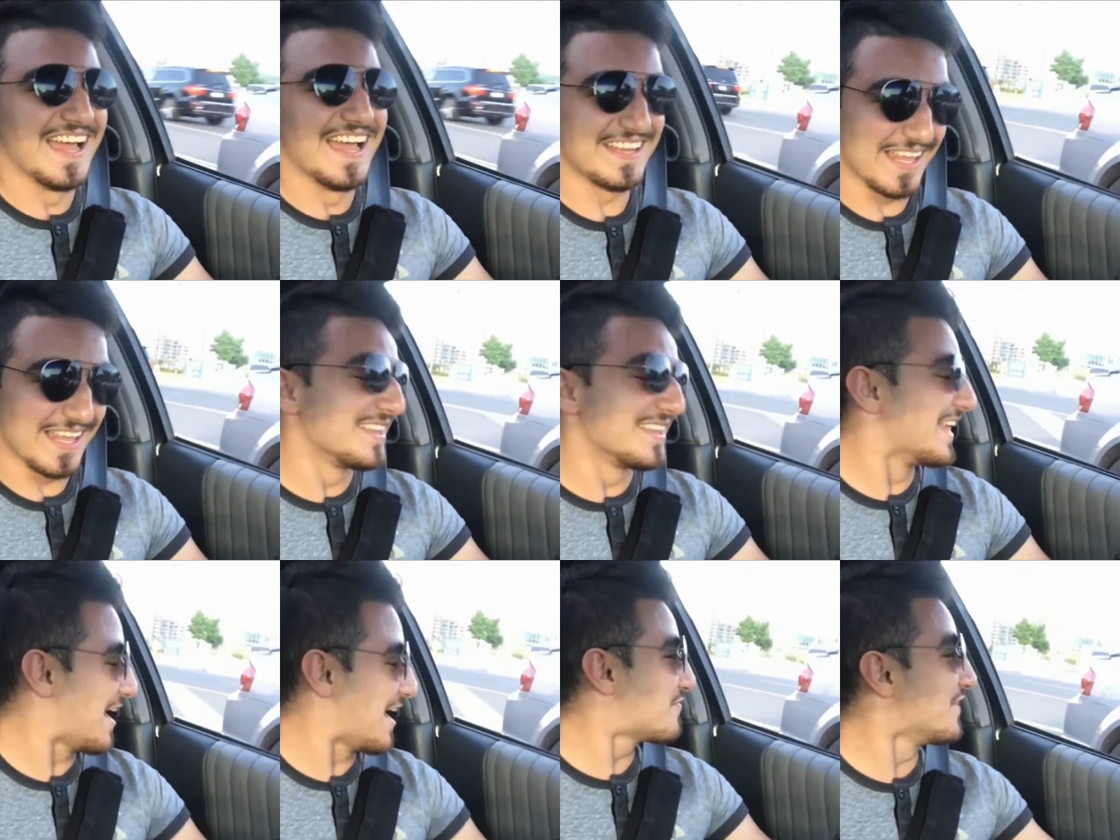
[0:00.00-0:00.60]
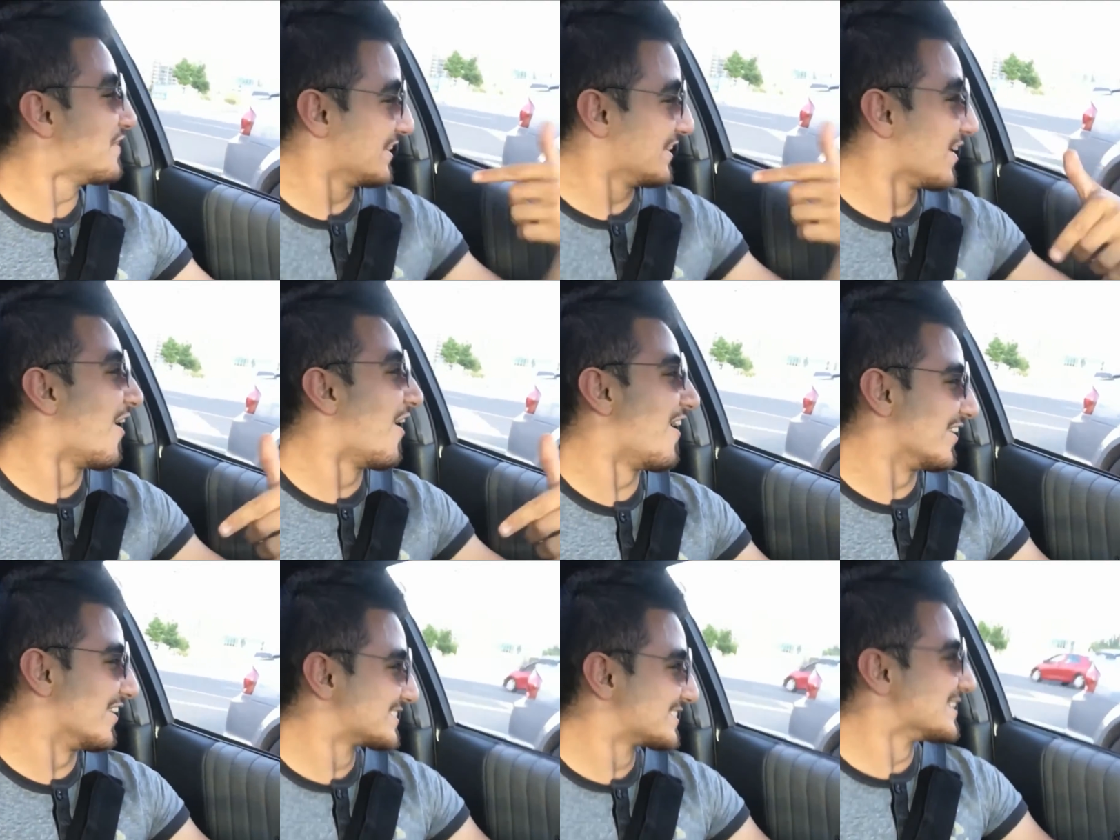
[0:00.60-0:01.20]
It definitely
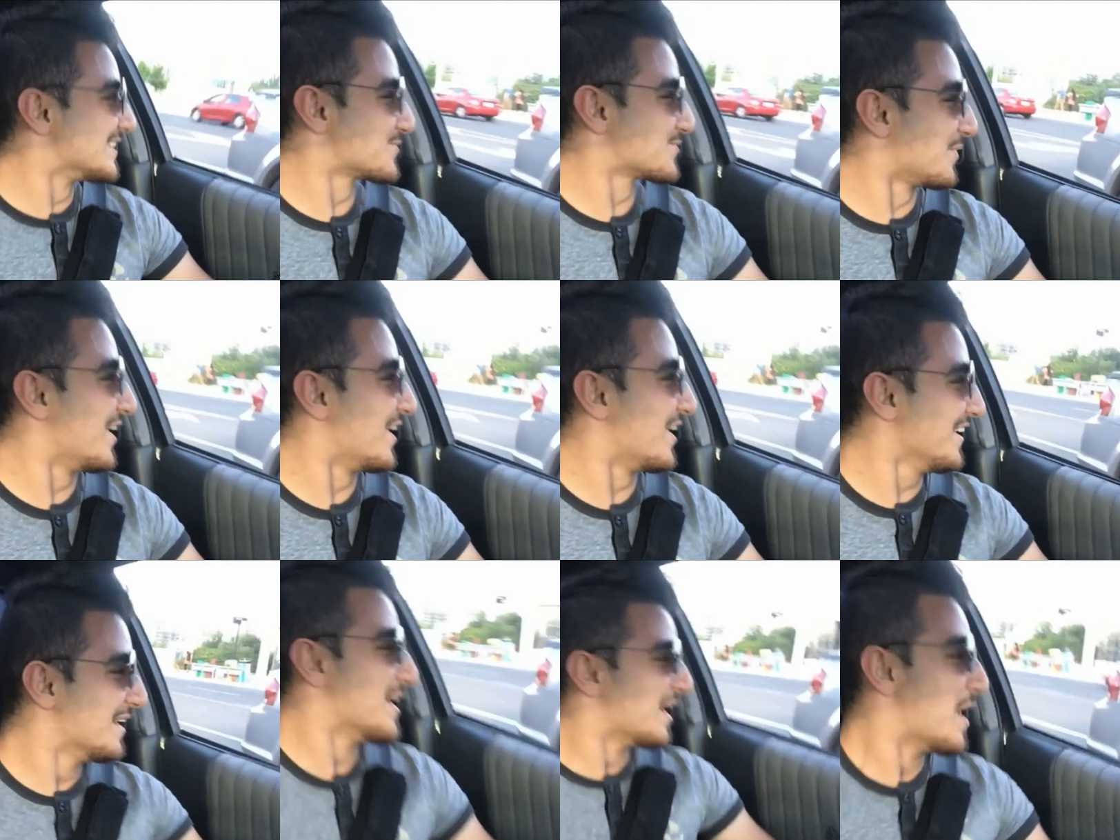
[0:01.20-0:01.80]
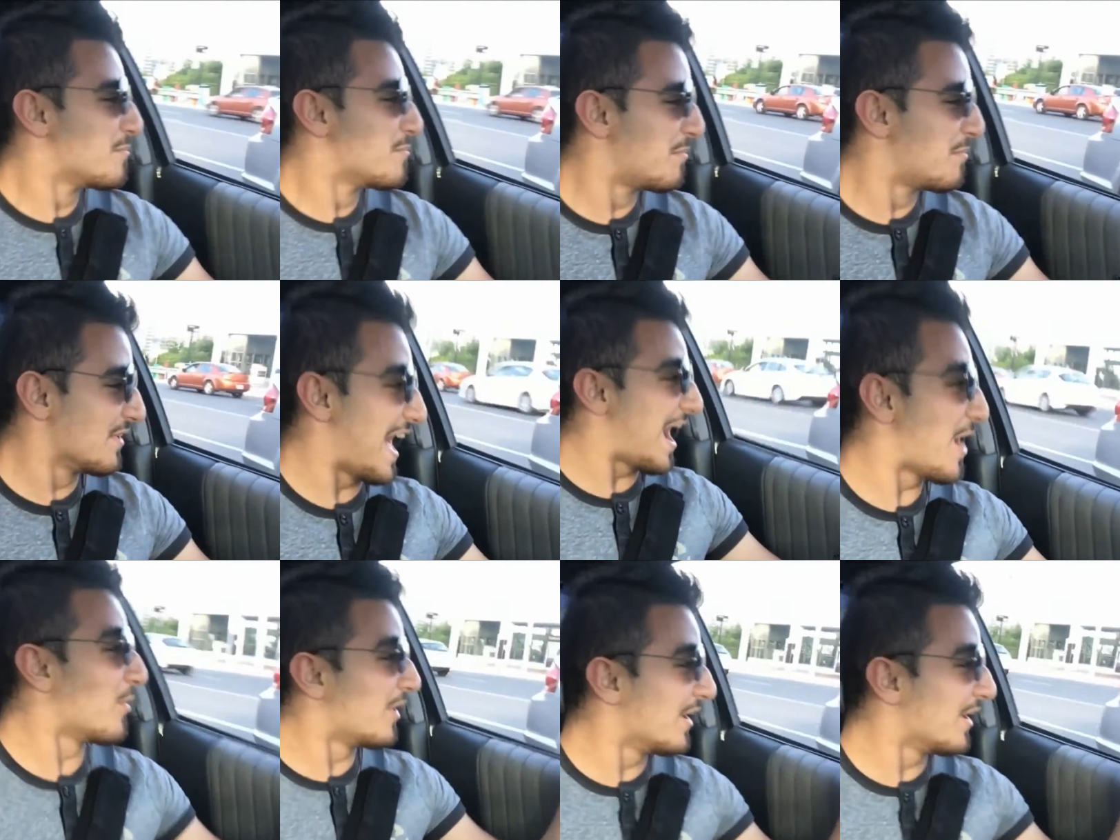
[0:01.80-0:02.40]
hauls. This one, but
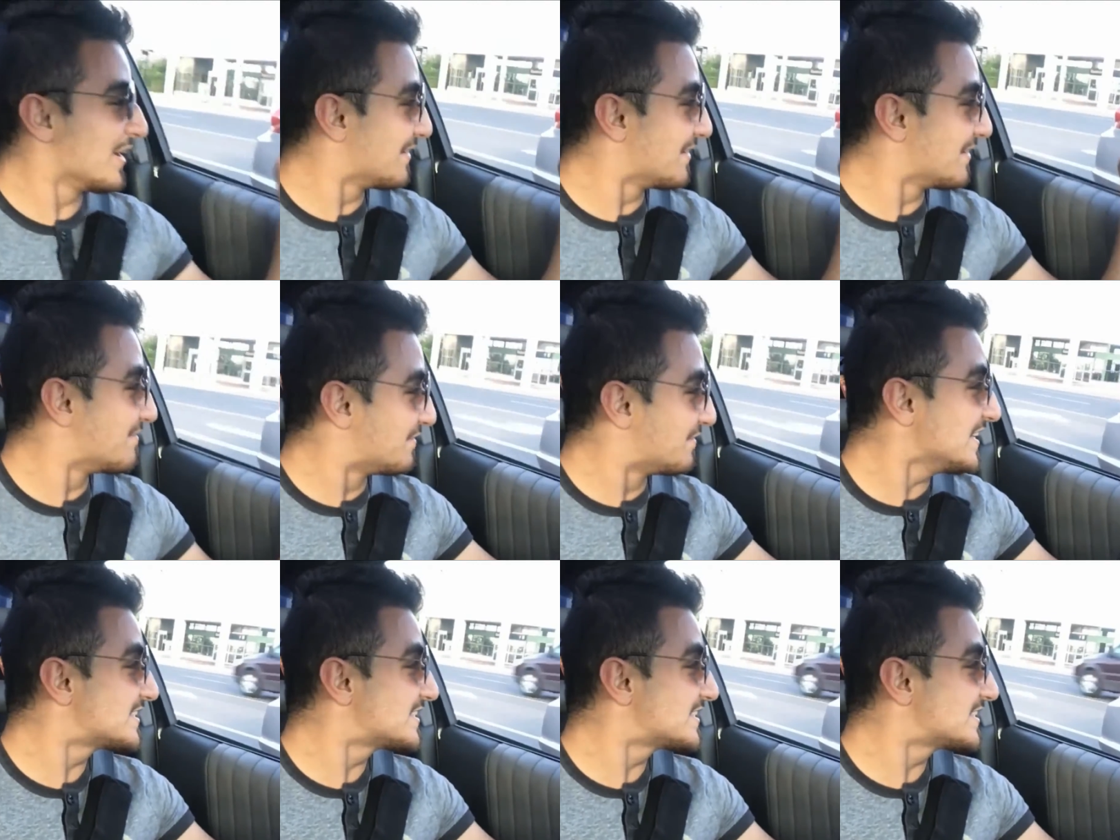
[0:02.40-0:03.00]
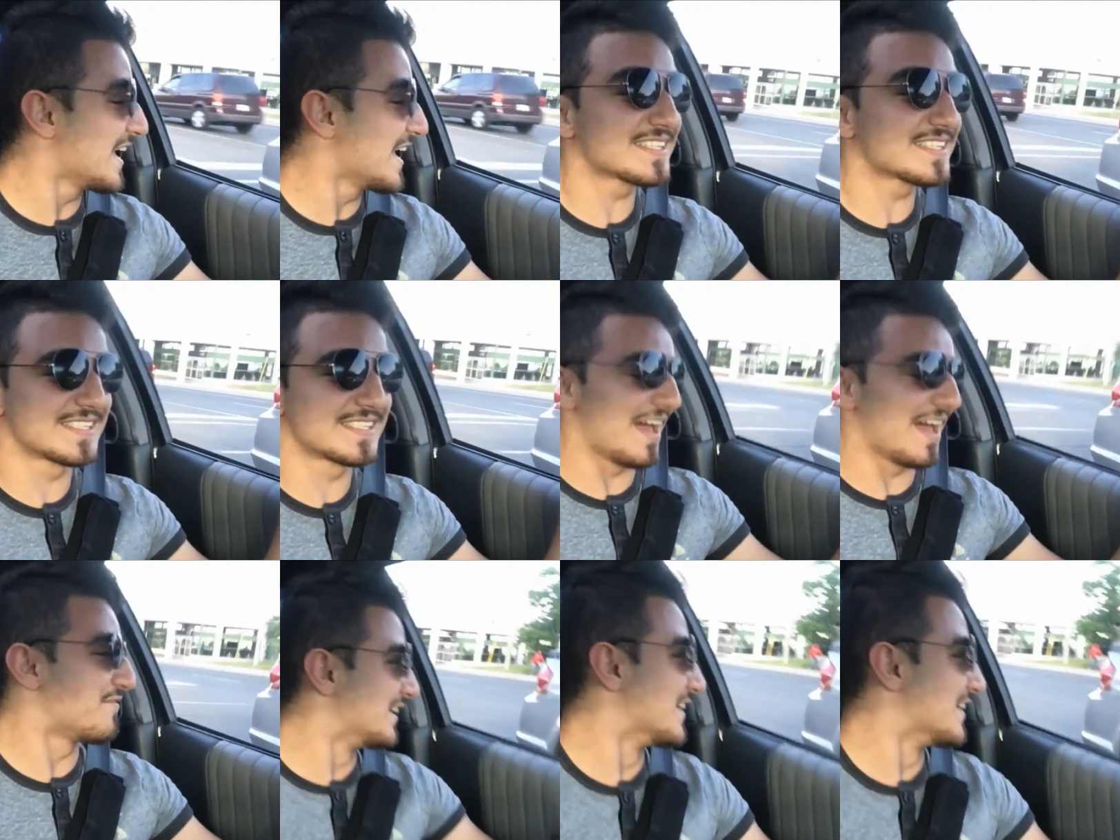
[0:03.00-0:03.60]
that one in V6
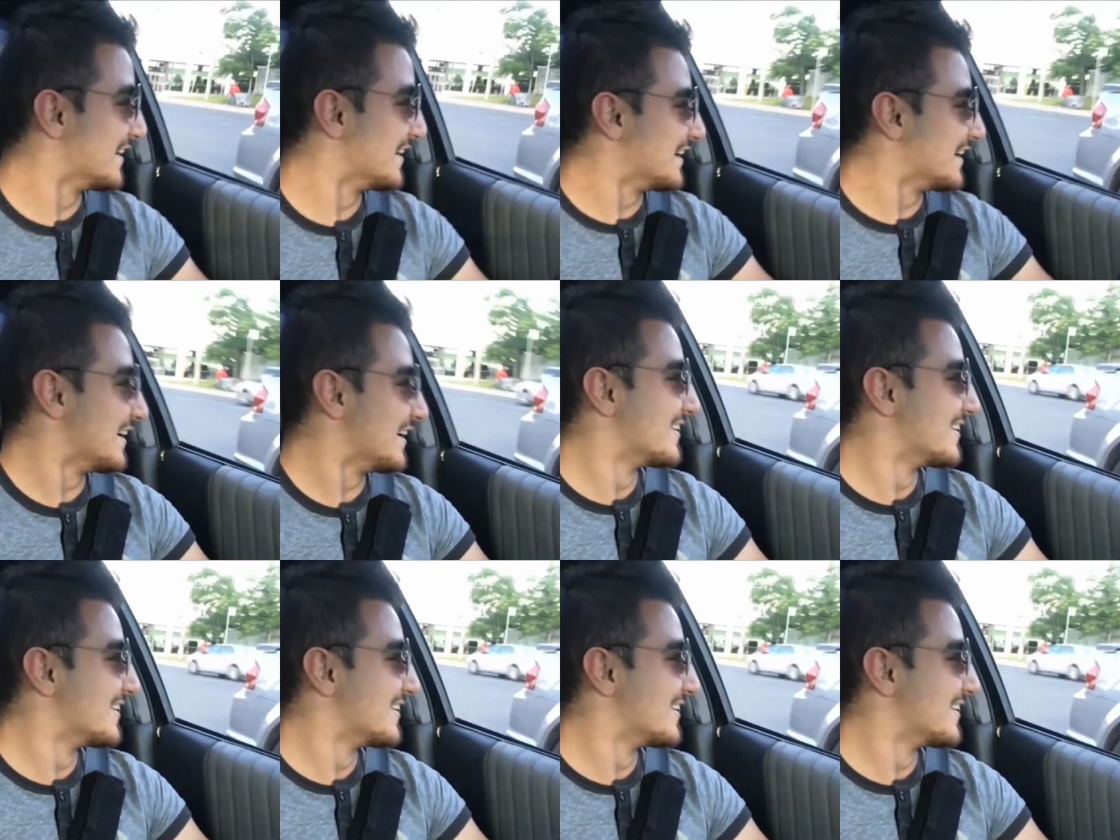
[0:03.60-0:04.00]
definitely.